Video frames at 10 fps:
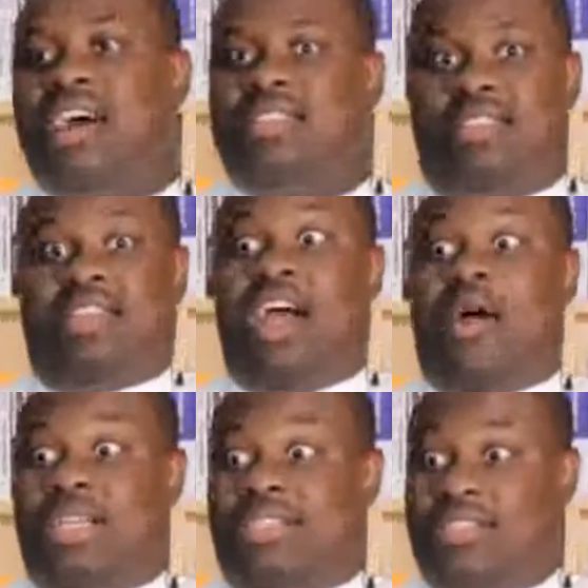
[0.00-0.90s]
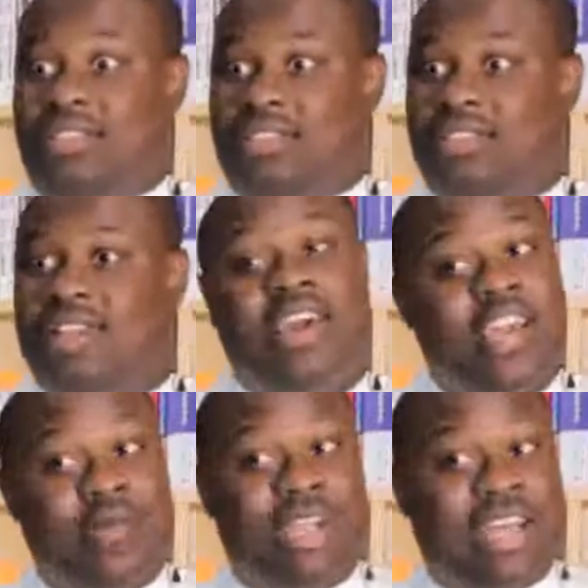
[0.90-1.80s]
this is how I did it.
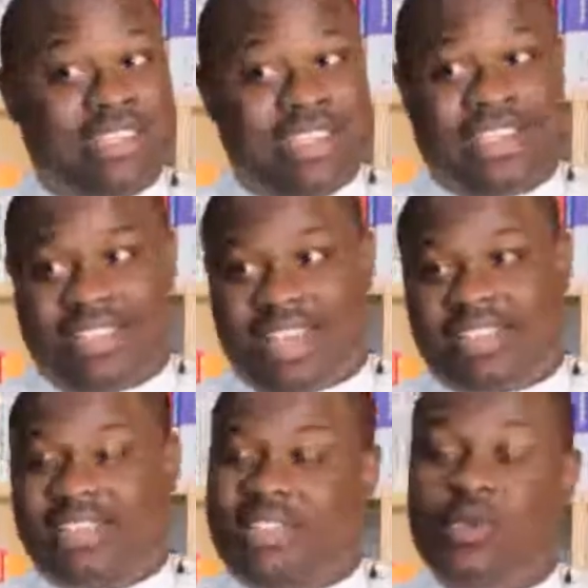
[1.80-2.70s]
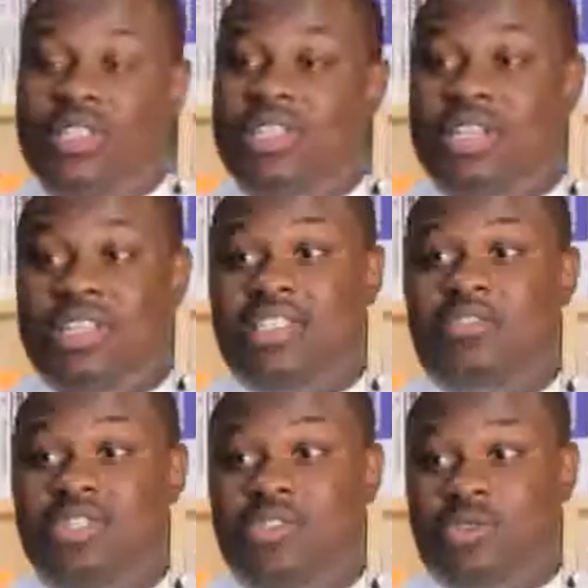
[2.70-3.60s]
Anybody that says that is only saying it
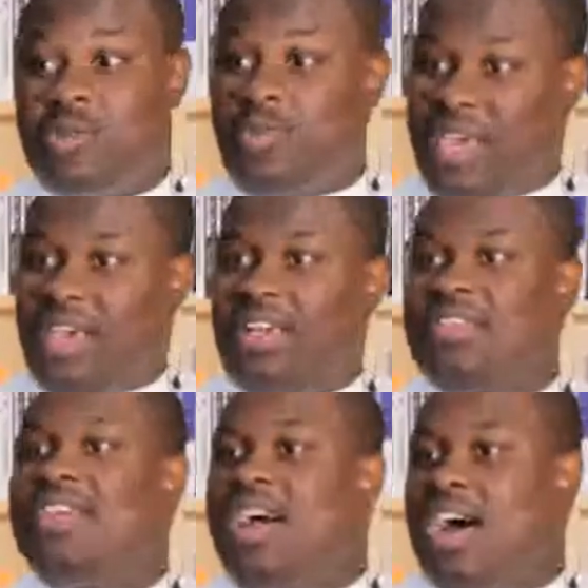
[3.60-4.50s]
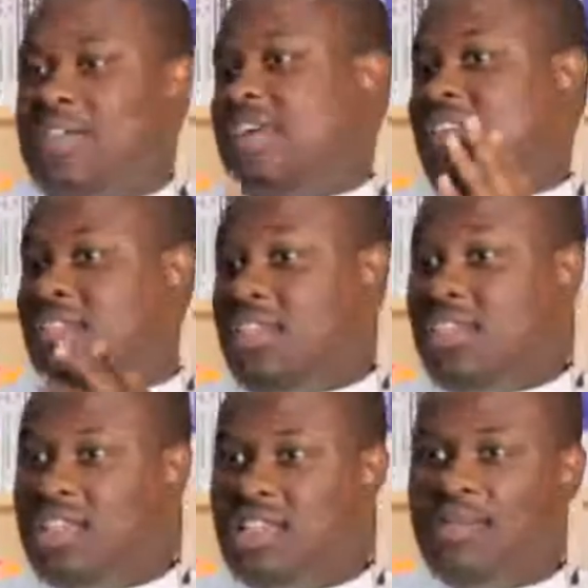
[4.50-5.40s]
in retrospect, after
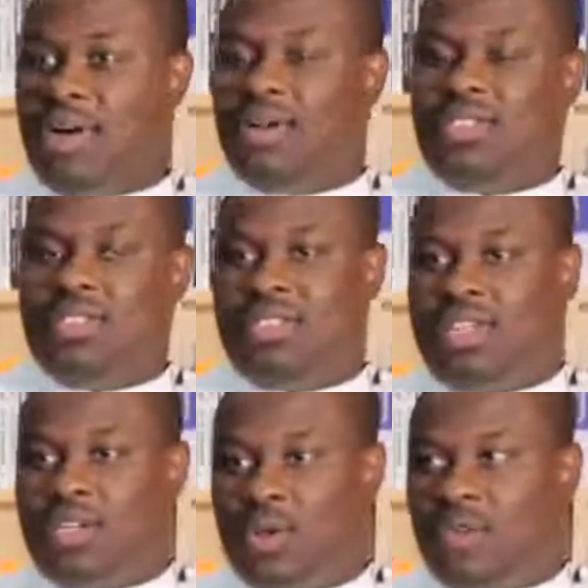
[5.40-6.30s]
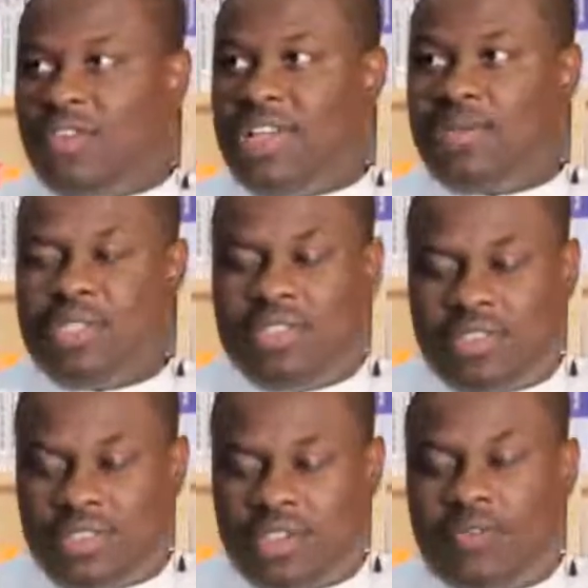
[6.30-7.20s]
thinking about it and all of that. We
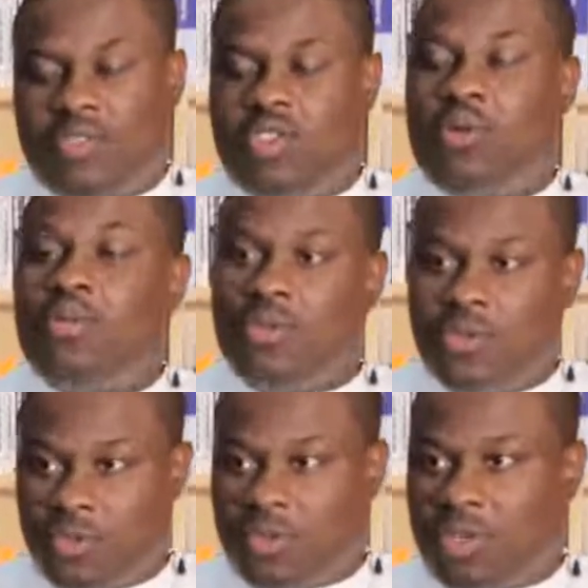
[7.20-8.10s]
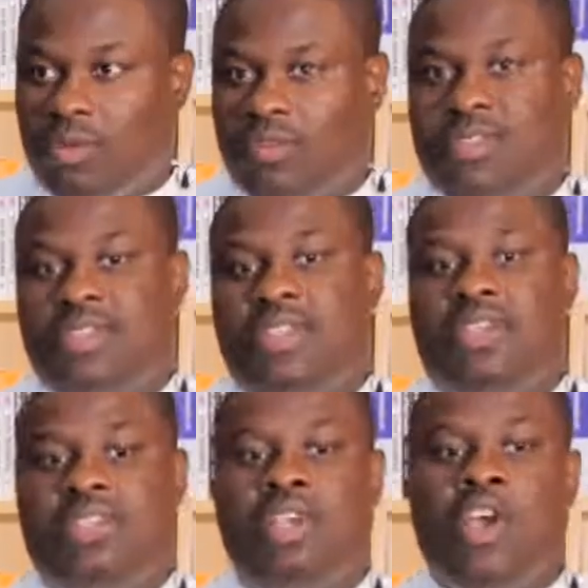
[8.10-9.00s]
sort of stumbled through some of these
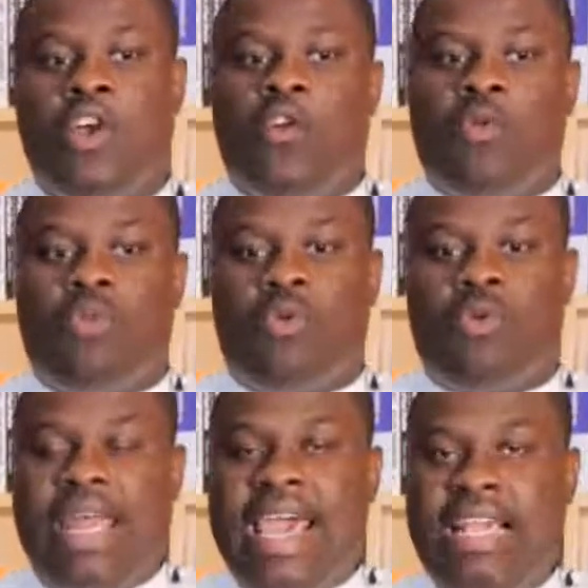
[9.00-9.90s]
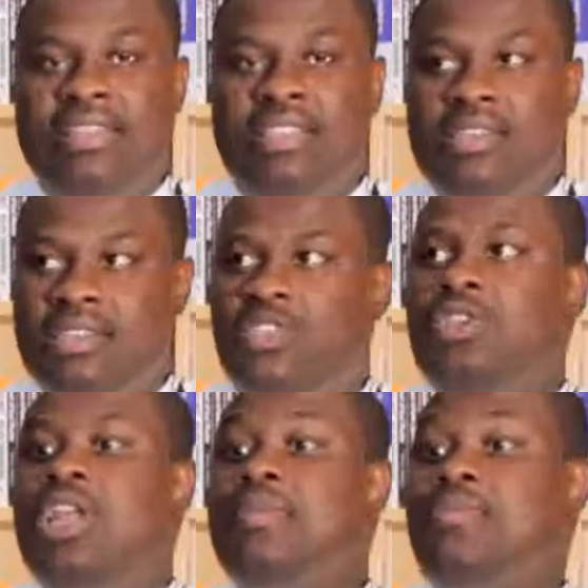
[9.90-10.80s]
things. But what I, the
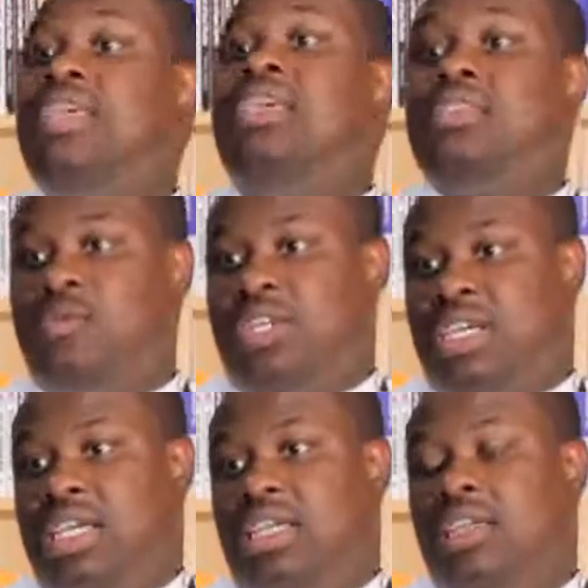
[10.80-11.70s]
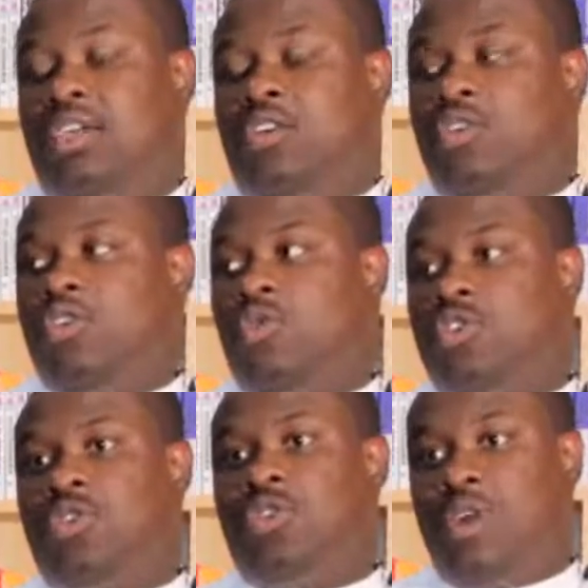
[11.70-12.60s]
decision I made when I, you know,
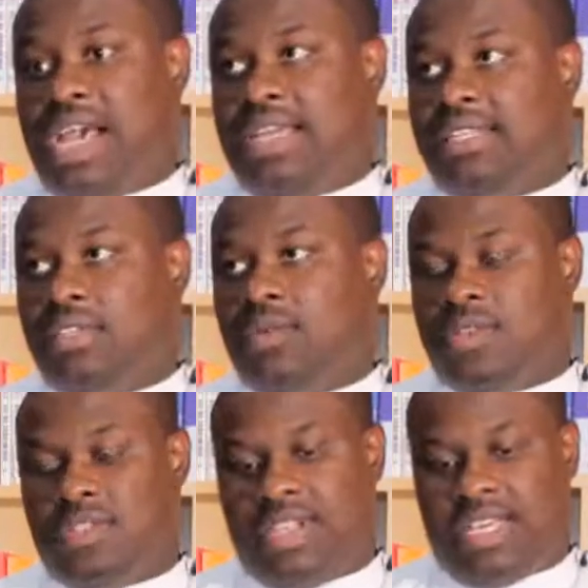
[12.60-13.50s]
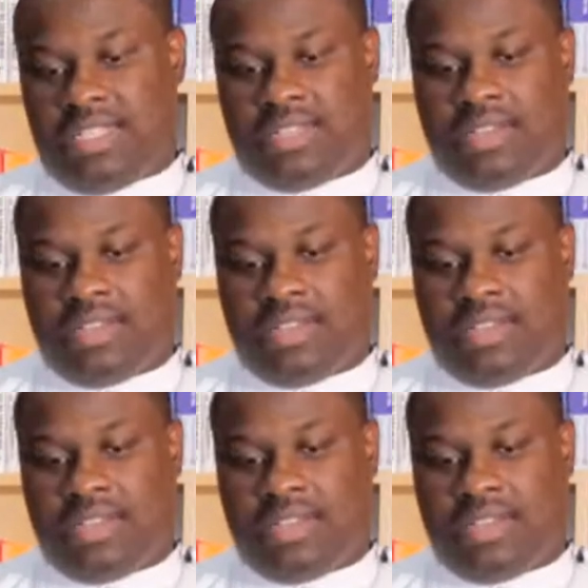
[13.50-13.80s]
was going to write was that